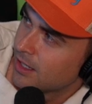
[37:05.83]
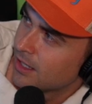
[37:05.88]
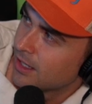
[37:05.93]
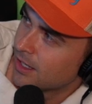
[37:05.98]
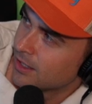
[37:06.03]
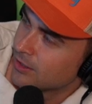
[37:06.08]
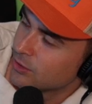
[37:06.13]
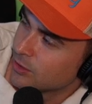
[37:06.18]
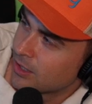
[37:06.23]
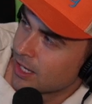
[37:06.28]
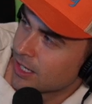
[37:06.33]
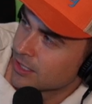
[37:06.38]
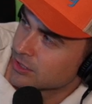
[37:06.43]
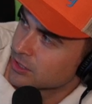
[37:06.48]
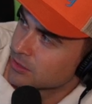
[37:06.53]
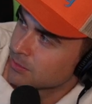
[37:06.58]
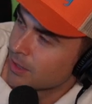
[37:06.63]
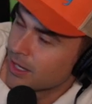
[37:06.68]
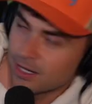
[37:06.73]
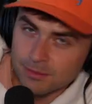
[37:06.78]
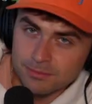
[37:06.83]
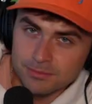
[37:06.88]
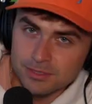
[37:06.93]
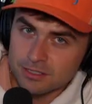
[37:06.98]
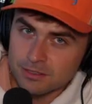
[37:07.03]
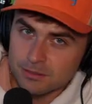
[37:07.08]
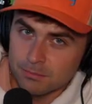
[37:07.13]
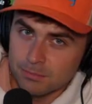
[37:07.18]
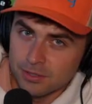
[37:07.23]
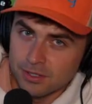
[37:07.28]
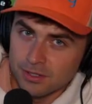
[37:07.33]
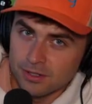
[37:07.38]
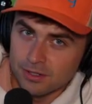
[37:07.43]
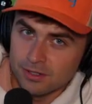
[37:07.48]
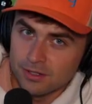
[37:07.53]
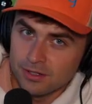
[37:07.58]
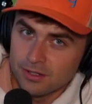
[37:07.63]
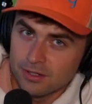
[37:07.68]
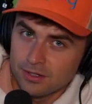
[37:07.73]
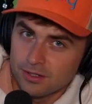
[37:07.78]
And you can't just make them
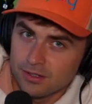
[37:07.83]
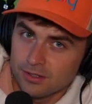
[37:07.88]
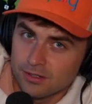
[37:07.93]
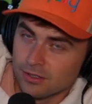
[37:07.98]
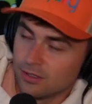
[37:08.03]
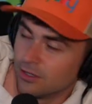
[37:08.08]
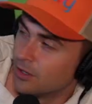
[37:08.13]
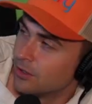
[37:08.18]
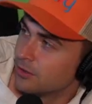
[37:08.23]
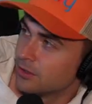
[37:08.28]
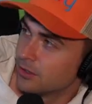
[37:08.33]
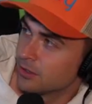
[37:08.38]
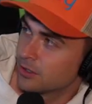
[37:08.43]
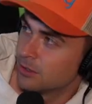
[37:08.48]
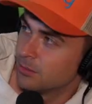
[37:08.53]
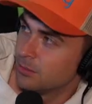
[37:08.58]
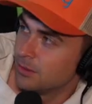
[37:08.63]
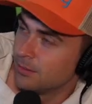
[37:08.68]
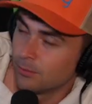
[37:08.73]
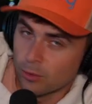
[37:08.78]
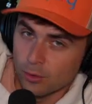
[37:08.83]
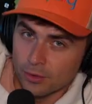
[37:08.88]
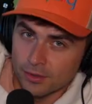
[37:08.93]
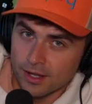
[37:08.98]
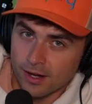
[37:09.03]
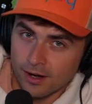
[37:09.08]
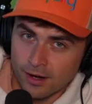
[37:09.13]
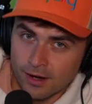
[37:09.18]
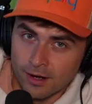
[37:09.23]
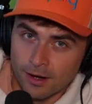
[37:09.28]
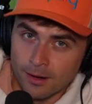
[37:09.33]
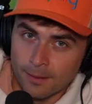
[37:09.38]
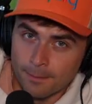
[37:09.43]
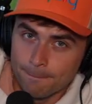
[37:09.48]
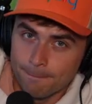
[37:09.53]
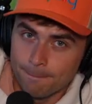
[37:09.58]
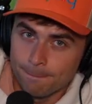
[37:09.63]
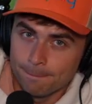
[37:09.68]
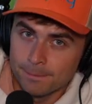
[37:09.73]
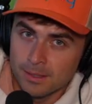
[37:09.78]
disappear. You know, there could be more that
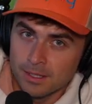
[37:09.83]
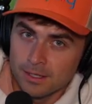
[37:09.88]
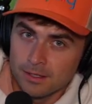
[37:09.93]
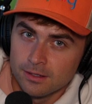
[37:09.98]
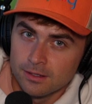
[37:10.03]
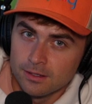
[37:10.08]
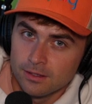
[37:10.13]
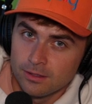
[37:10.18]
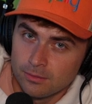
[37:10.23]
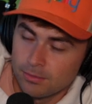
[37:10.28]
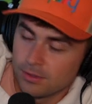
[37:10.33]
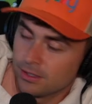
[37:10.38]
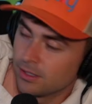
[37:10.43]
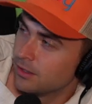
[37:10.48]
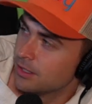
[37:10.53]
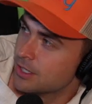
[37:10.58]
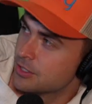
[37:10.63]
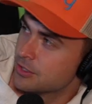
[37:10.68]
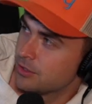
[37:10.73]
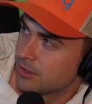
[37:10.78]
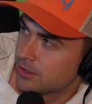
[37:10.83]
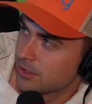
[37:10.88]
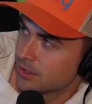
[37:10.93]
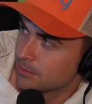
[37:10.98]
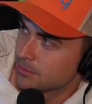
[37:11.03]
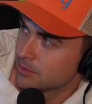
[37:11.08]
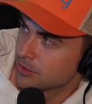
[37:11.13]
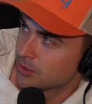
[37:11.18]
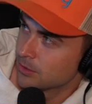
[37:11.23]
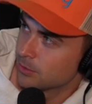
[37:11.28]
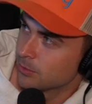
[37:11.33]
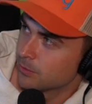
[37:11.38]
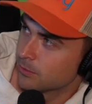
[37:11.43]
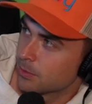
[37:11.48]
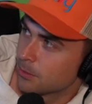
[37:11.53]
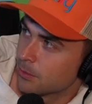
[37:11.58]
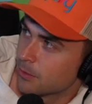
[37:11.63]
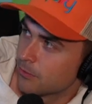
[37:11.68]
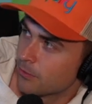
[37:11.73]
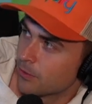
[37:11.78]
come, but at least you can observe them
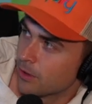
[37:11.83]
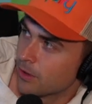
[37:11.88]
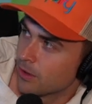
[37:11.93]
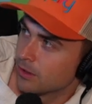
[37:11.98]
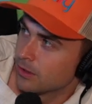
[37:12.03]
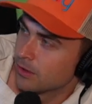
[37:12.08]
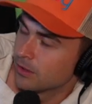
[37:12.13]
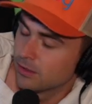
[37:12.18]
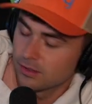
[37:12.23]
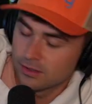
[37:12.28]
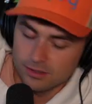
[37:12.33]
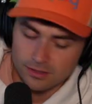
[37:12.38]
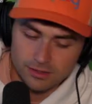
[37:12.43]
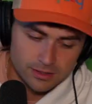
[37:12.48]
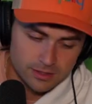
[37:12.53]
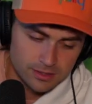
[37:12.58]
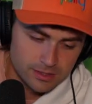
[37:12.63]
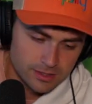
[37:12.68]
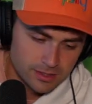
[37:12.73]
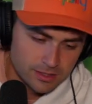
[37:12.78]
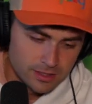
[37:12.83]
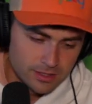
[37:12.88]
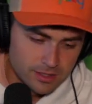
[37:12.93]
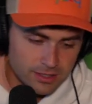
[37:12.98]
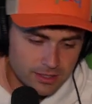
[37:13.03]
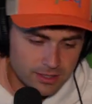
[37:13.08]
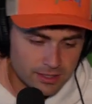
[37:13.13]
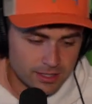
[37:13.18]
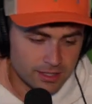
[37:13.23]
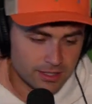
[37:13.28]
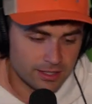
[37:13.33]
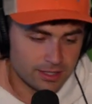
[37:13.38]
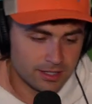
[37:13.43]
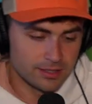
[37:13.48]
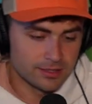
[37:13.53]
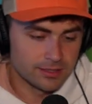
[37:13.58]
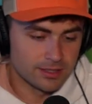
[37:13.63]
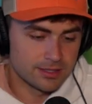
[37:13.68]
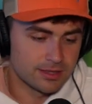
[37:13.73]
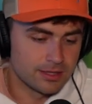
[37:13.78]
from afar
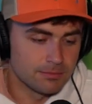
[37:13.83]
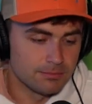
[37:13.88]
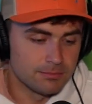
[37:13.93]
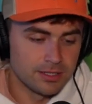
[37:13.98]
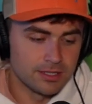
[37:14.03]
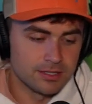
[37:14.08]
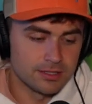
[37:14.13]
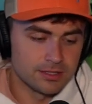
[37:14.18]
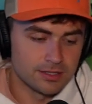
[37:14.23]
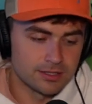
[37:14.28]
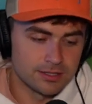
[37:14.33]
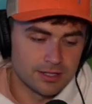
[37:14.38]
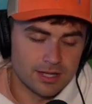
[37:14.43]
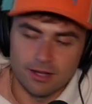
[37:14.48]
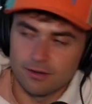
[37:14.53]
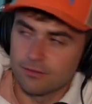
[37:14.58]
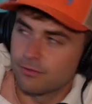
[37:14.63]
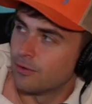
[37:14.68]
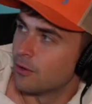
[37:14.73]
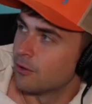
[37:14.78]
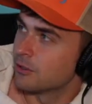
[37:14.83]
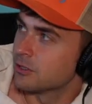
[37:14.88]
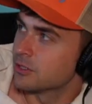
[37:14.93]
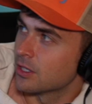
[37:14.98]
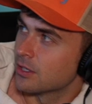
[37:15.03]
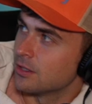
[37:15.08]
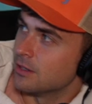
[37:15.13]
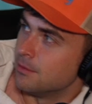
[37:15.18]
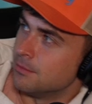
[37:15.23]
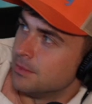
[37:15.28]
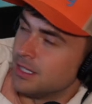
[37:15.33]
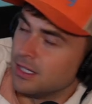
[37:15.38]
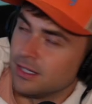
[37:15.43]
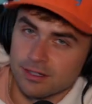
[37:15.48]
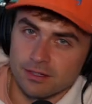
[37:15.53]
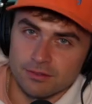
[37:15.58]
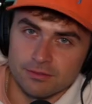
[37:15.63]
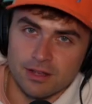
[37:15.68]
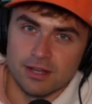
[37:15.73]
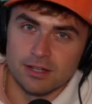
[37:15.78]
and let them be and not focus on the
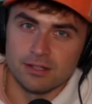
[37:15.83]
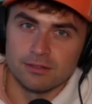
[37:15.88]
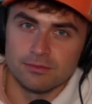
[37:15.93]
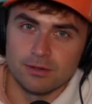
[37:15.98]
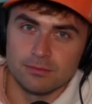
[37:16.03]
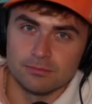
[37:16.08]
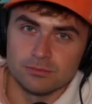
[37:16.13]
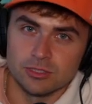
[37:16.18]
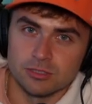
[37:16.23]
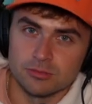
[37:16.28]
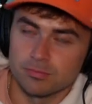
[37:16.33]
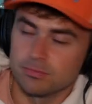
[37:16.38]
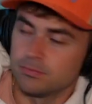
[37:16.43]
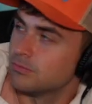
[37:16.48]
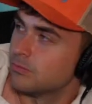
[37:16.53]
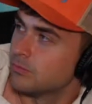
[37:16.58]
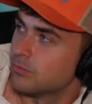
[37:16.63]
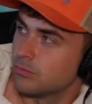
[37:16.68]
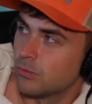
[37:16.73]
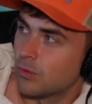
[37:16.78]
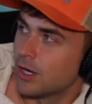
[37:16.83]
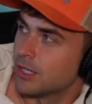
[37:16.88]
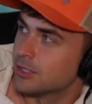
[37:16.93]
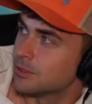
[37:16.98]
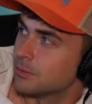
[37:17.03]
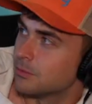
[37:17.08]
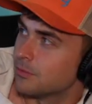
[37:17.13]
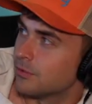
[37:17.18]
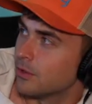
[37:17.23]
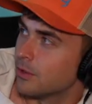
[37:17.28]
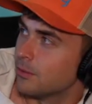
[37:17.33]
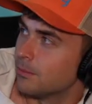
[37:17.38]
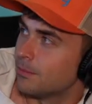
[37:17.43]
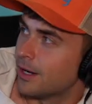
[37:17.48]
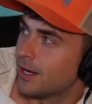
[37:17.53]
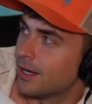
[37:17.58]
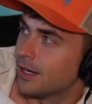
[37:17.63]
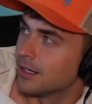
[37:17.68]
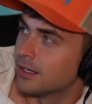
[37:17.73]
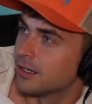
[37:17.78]
meaning of any of them. Just watch them float
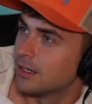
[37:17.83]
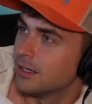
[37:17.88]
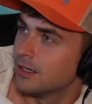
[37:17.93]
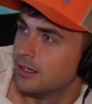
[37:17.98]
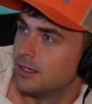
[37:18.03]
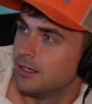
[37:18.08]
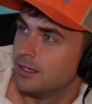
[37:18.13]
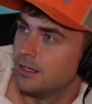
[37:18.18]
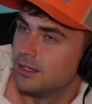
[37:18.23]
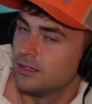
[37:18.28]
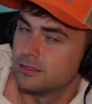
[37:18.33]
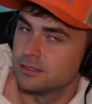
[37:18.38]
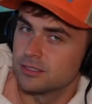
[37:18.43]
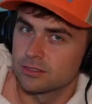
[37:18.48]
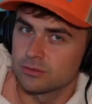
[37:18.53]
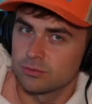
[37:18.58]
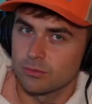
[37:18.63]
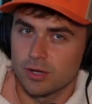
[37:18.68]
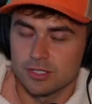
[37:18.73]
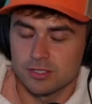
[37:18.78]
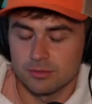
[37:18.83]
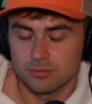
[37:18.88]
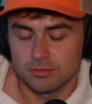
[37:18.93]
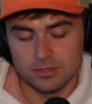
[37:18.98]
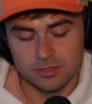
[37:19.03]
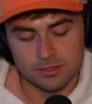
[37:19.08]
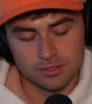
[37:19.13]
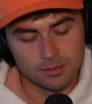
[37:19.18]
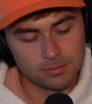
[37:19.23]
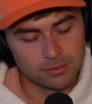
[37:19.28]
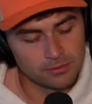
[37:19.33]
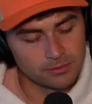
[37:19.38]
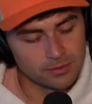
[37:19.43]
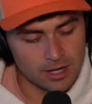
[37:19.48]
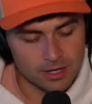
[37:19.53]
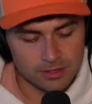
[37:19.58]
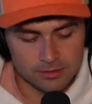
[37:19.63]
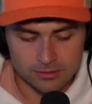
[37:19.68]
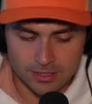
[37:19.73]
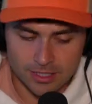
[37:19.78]
by, just watch them slip
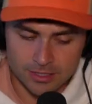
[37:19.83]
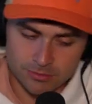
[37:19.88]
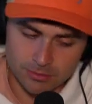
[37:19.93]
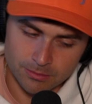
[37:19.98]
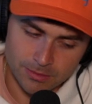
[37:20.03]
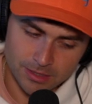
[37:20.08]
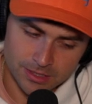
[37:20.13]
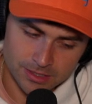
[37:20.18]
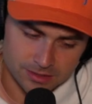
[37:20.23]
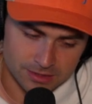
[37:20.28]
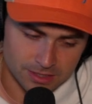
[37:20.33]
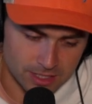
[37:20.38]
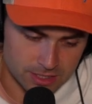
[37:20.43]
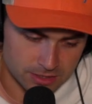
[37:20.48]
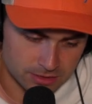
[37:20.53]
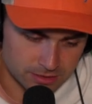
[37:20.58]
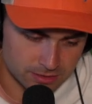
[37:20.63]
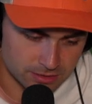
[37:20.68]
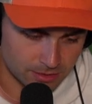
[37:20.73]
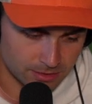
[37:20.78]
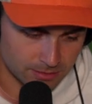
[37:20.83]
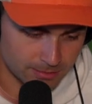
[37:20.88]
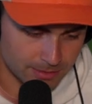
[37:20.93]
around. That's what meditation's all